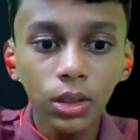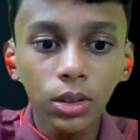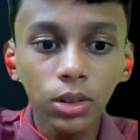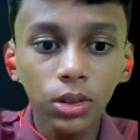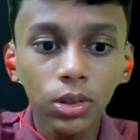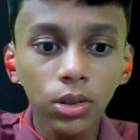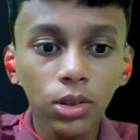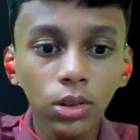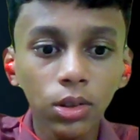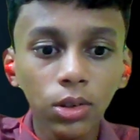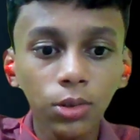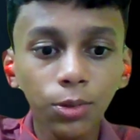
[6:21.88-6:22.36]

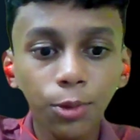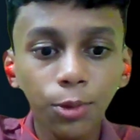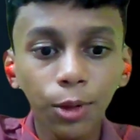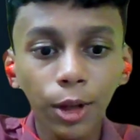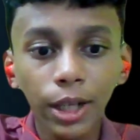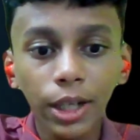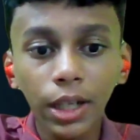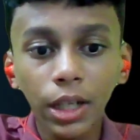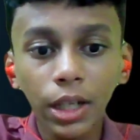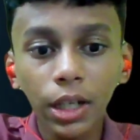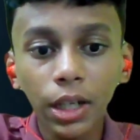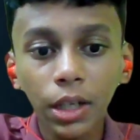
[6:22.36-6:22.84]
So
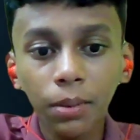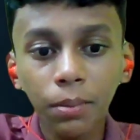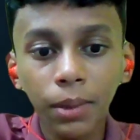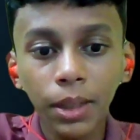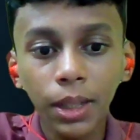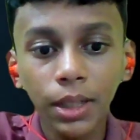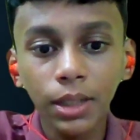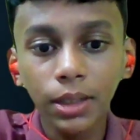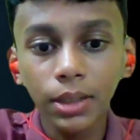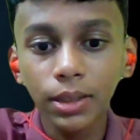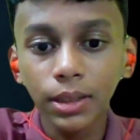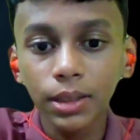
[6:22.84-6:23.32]
5r
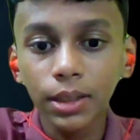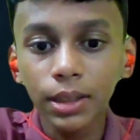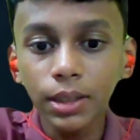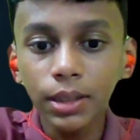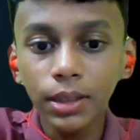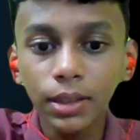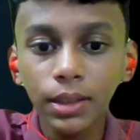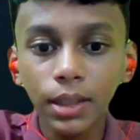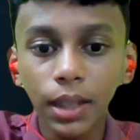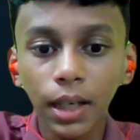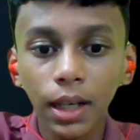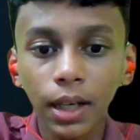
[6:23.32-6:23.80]
minus
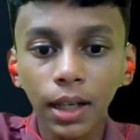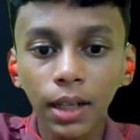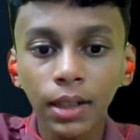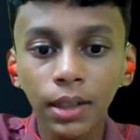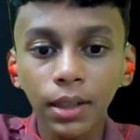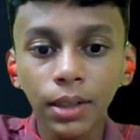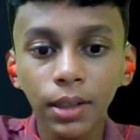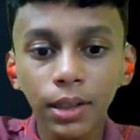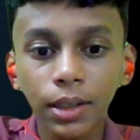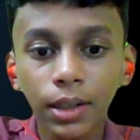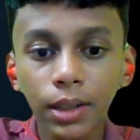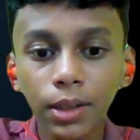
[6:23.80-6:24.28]
s and
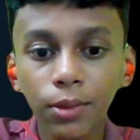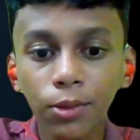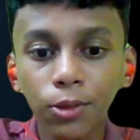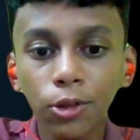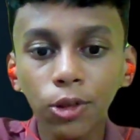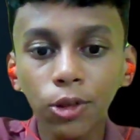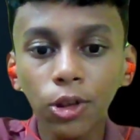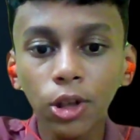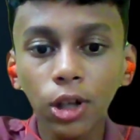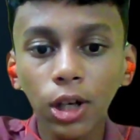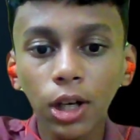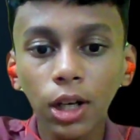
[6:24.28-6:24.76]
here
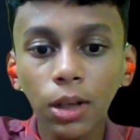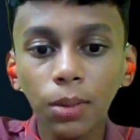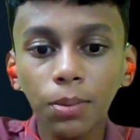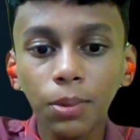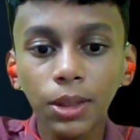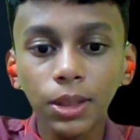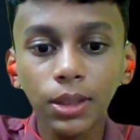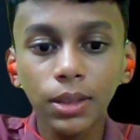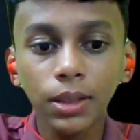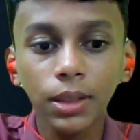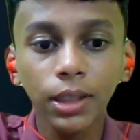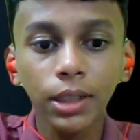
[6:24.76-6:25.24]
4r
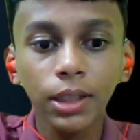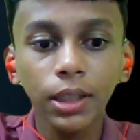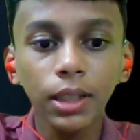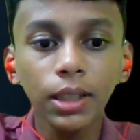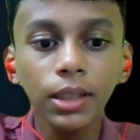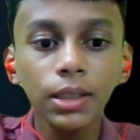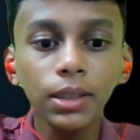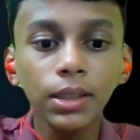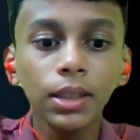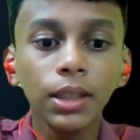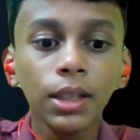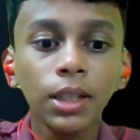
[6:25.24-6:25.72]
plus
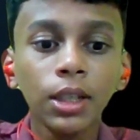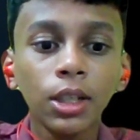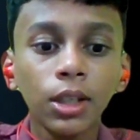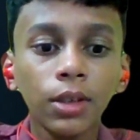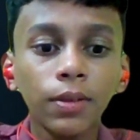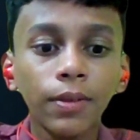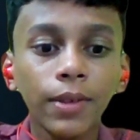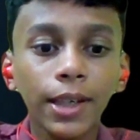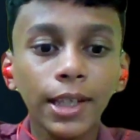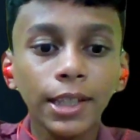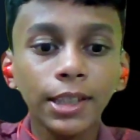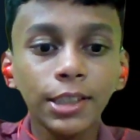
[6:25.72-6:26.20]
3s.
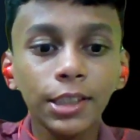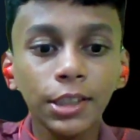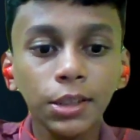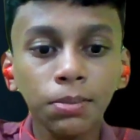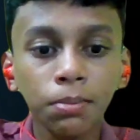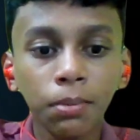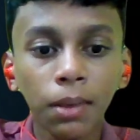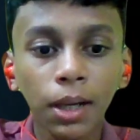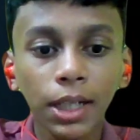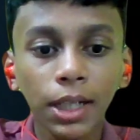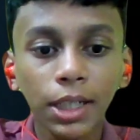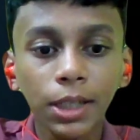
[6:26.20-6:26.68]
We can just
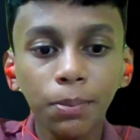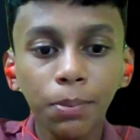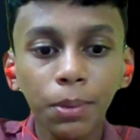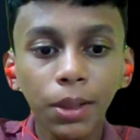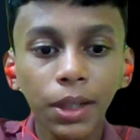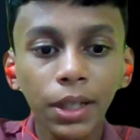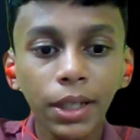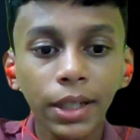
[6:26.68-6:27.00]
multiply.